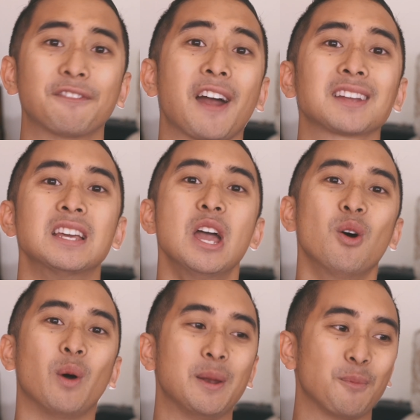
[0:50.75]
In fact,
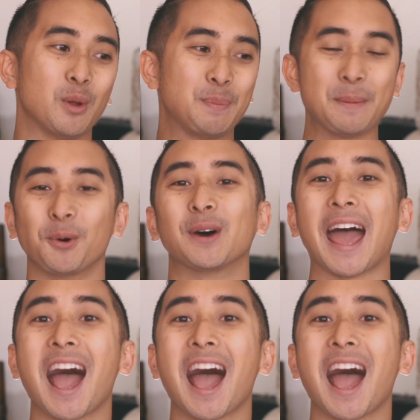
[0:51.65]
when, when people would